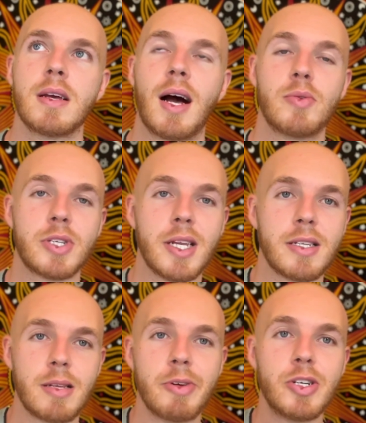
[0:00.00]
I was getting
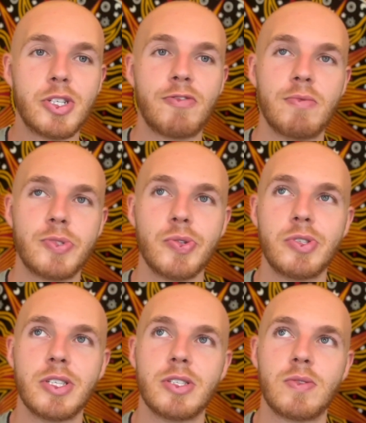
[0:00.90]
some energy from
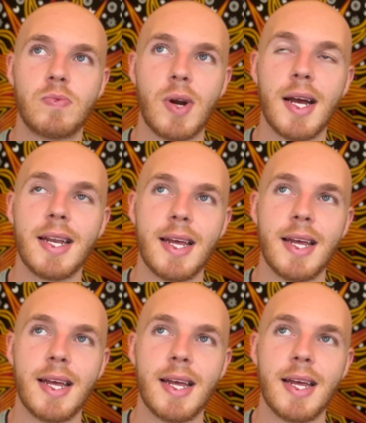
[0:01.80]
juices, right?